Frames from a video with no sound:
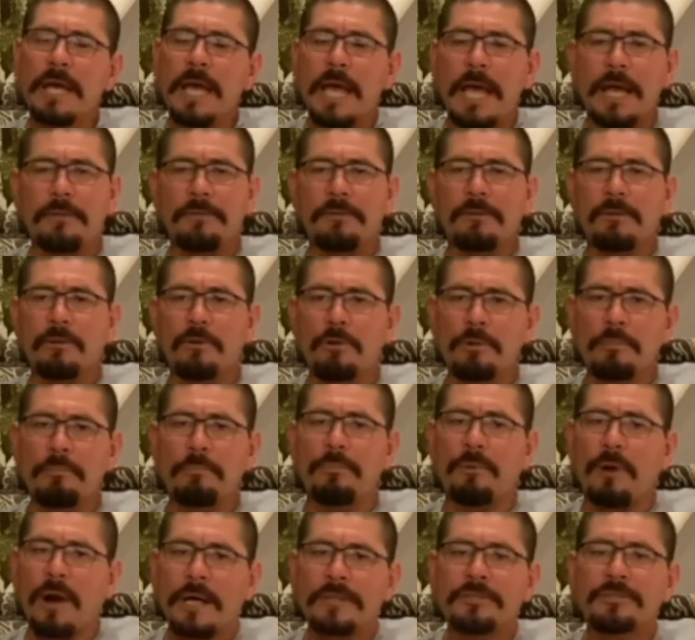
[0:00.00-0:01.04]
and the Lord
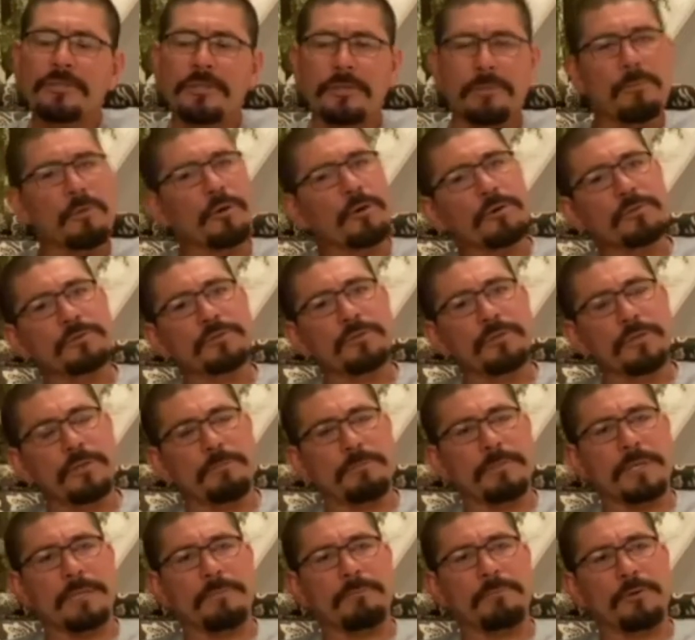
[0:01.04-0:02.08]
brought turmoil to the
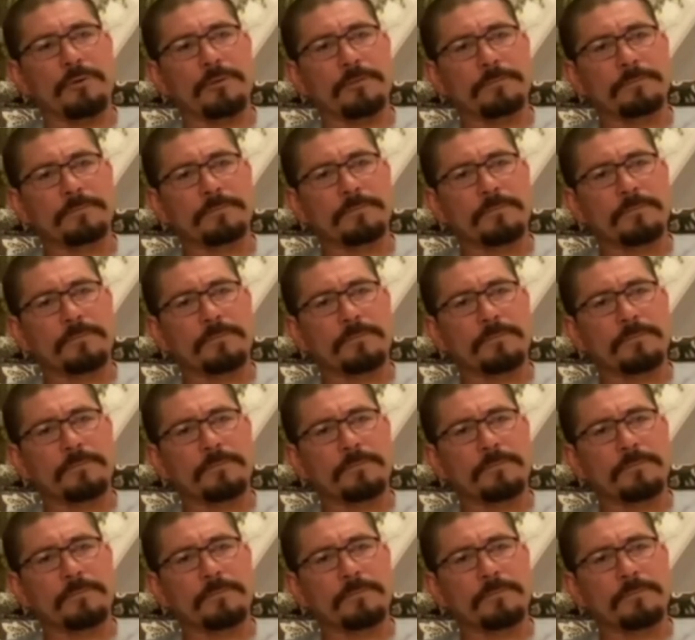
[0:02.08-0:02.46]
people.